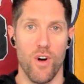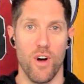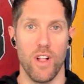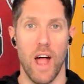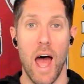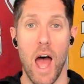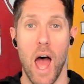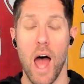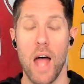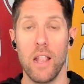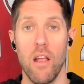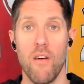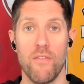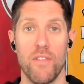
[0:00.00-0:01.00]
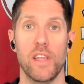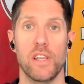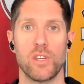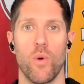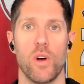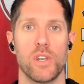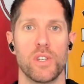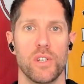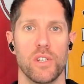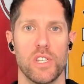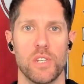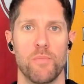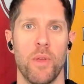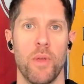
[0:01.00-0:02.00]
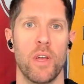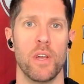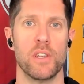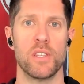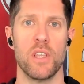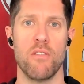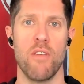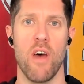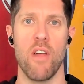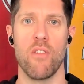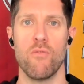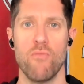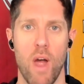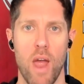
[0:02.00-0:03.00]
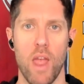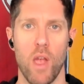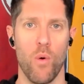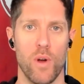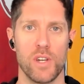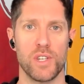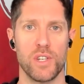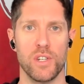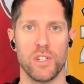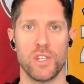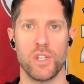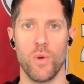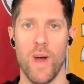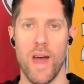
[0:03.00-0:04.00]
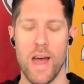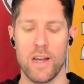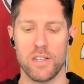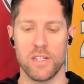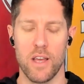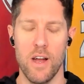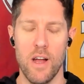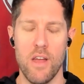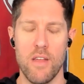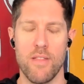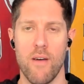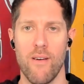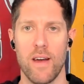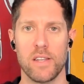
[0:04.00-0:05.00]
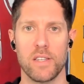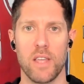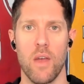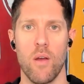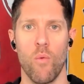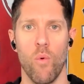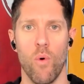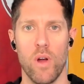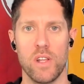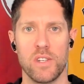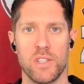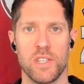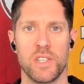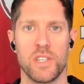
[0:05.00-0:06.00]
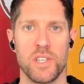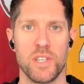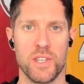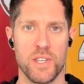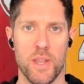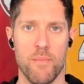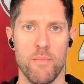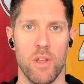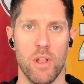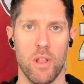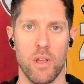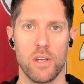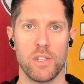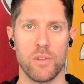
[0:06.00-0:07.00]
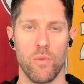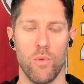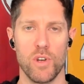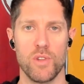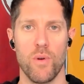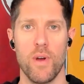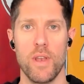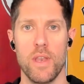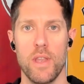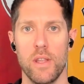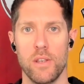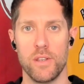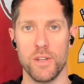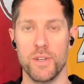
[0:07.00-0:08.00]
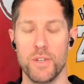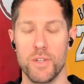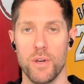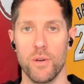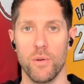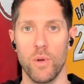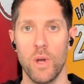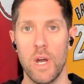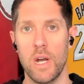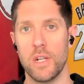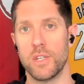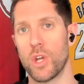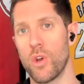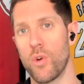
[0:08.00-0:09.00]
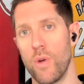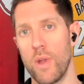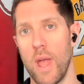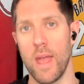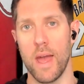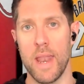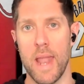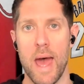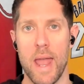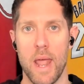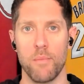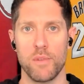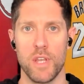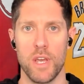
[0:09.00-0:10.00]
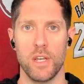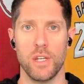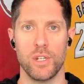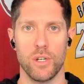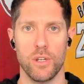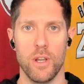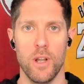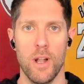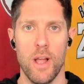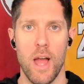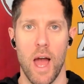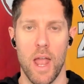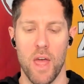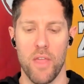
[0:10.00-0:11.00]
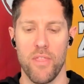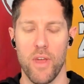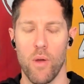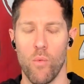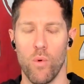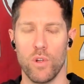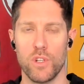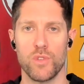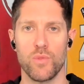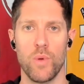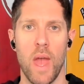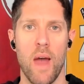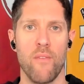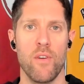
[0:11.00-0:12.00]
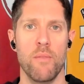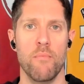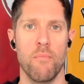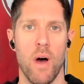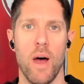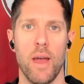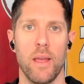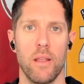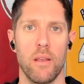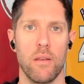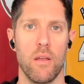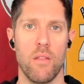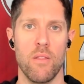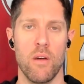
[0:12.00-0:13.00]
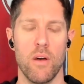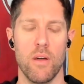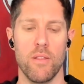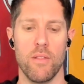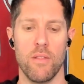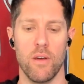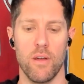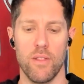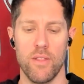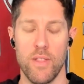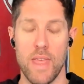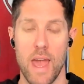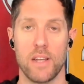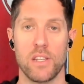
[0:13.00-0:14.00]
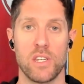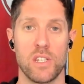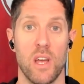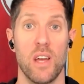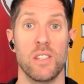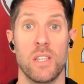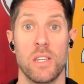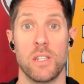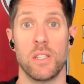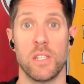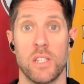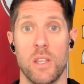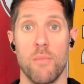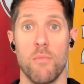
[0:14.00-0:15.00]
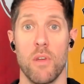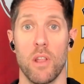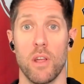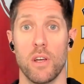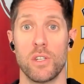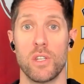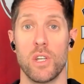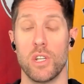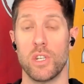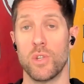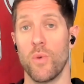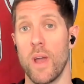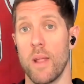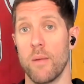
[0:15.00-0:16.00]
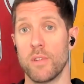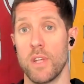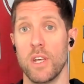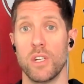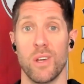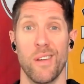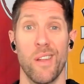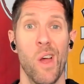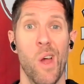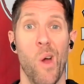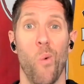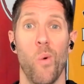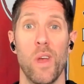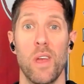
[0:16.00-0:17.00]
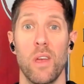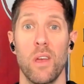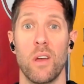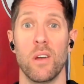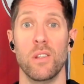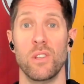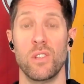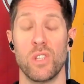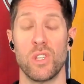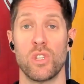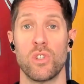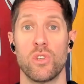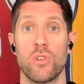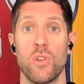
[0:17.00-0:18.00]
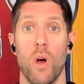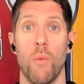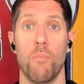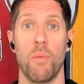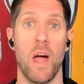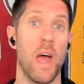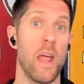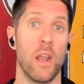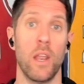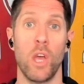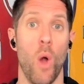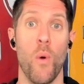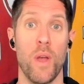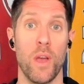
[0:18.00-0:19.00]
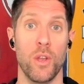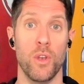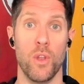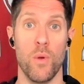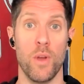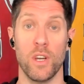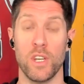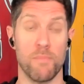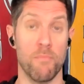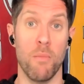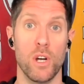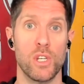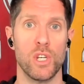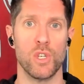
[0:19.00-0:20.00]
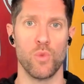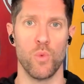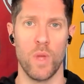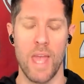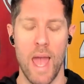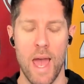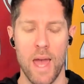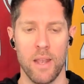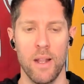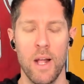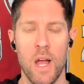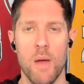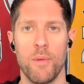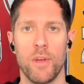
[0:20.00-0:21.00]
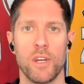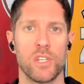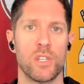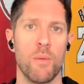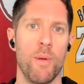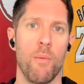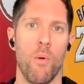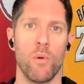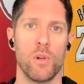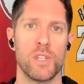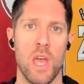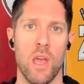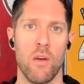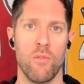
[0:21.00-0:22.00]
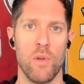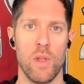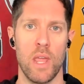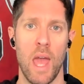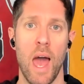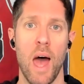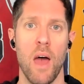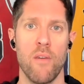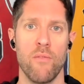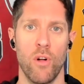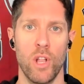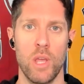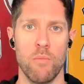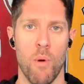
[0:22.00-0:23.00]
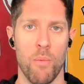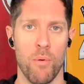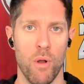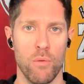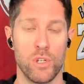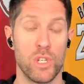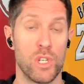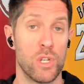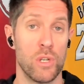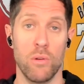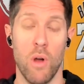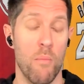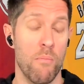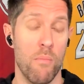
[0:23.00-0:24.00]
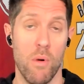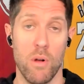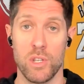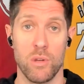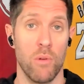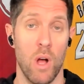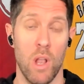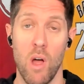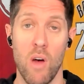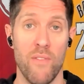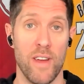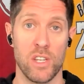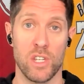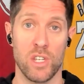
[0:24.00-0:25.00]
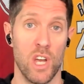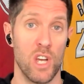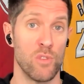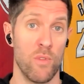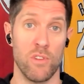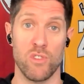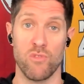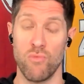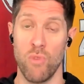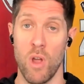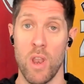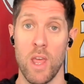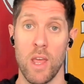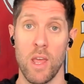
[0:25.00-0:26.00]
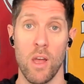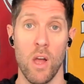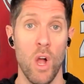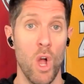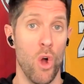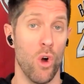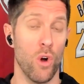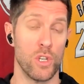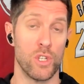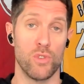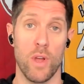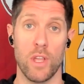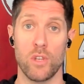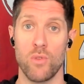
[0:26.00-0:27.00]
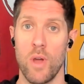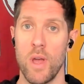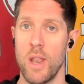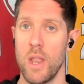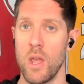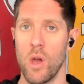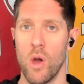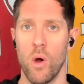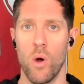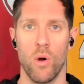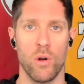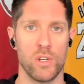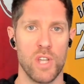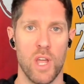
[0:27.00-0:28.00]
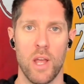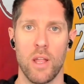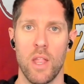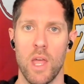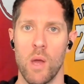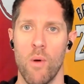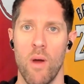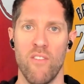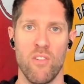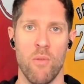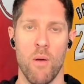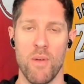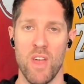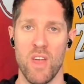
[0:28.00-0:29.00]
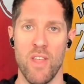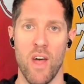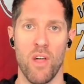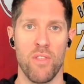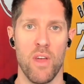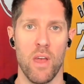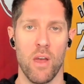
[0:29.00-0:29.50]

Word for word: of all, I, I love these questions because they're the right questions to ask. They're asking, what is the stimulus? What do I need to do to create an adaptation? And I think once we have in mind that, that the exercise is the stimulus to adaptation, we can just stop blindly going and doing as much as we can because some people will take a really high volume approach to, um, to a lot of exercise, whether it's running or strength training or cycling, whatever it might be. And they'll